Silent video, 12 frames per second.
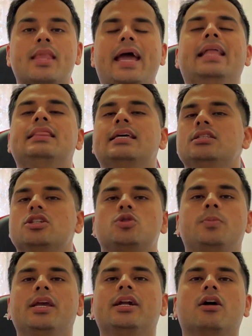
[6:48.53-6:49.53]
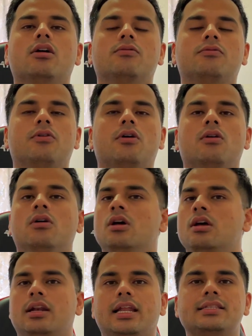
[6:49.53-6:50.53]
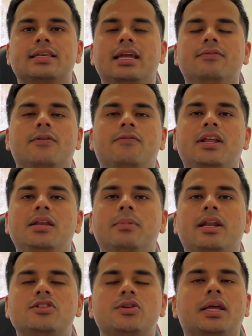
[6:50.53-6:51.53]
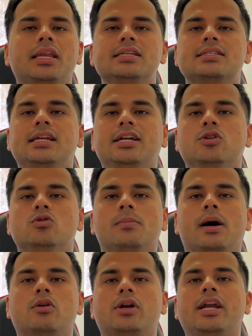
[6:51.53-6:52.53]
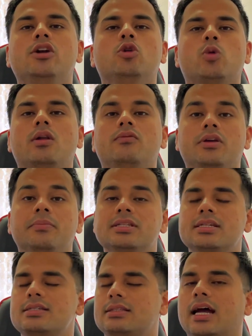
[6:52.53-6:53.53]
And then just speak it out for, let's say in 15 minutes, you can easily do about 10 to 12 images.